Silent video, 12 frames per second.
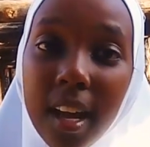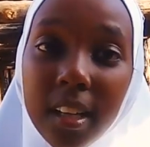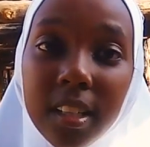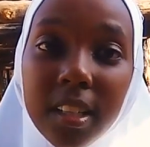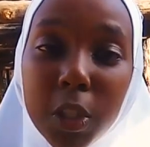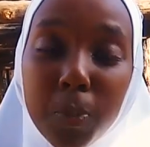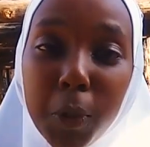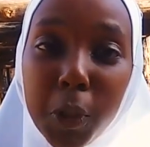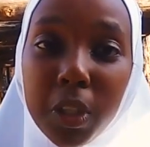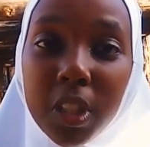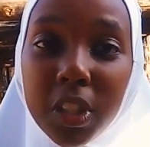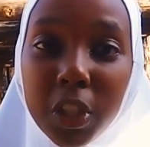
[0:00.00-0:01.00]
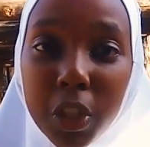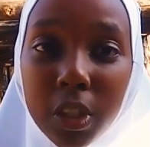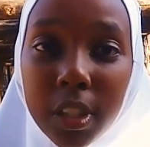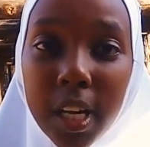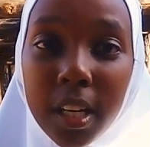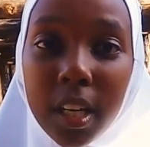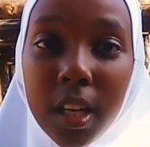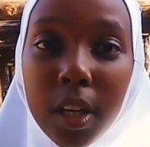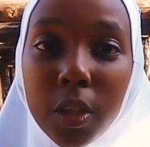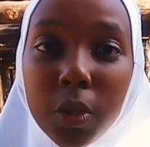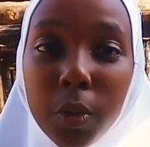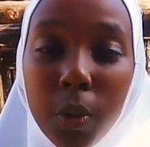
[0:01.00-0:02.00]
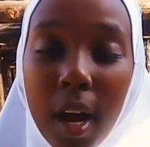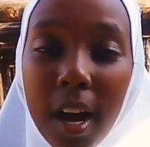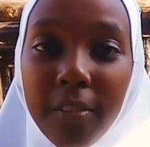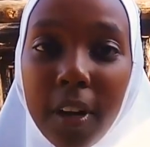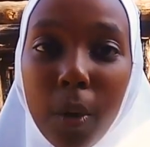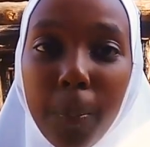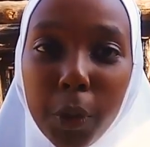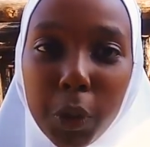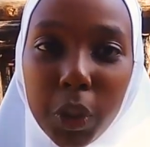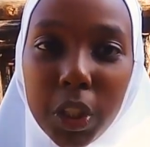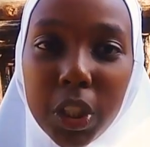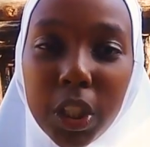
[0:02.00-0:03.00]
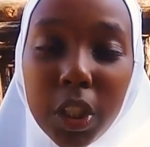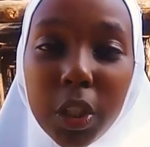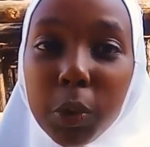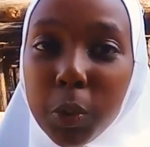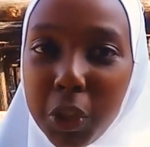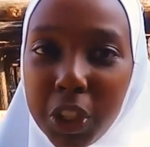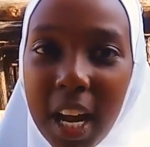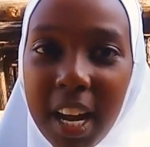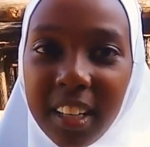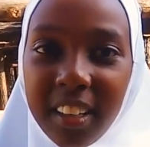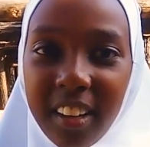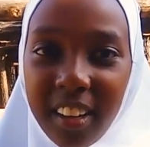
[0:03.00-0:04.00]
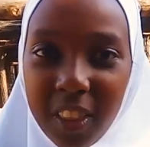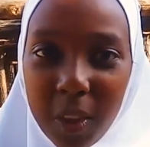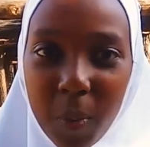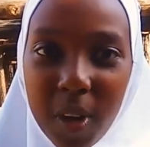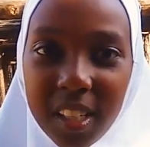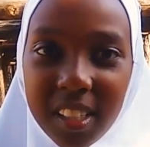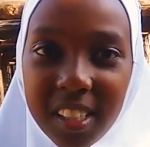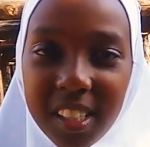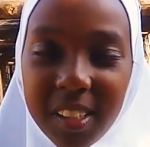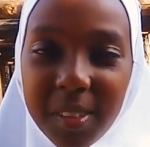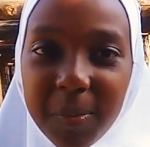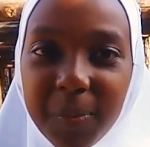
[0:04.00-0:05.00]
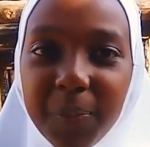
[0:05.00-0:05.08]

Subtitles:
and the special needs children to have an opportunity to shine in the world.